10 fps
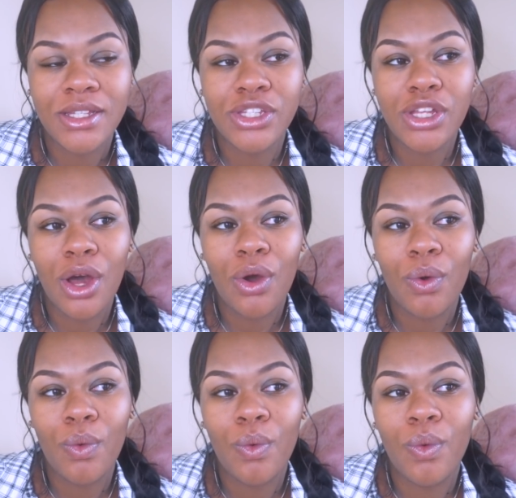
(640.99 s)

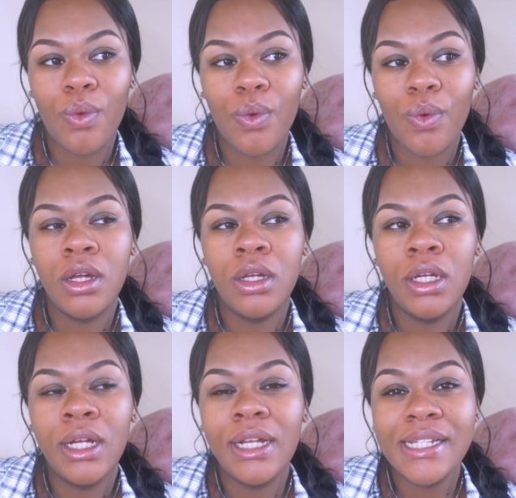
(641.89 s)
So
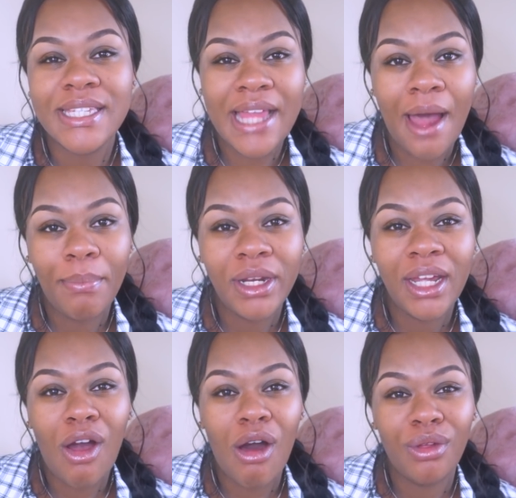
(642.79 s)
stop
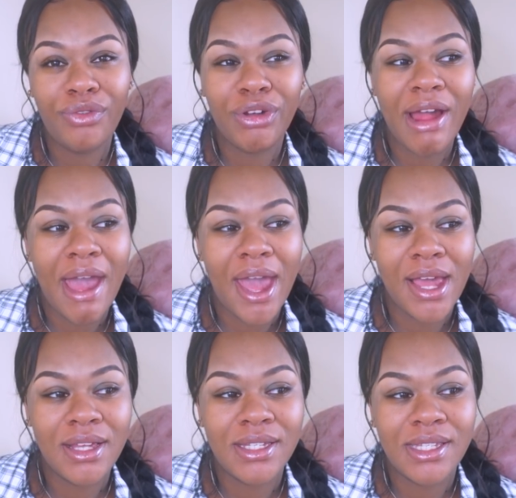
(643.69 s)
putting all of your
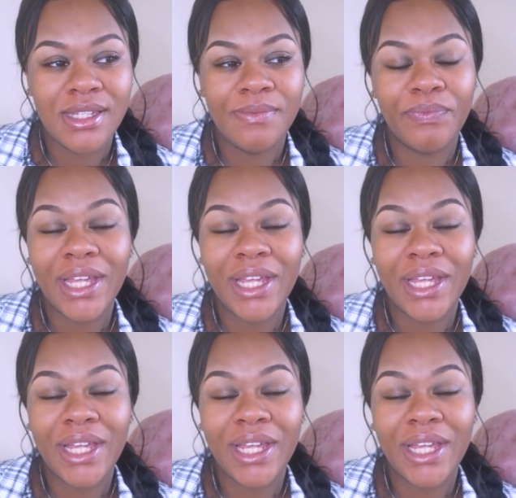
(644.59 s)
eggs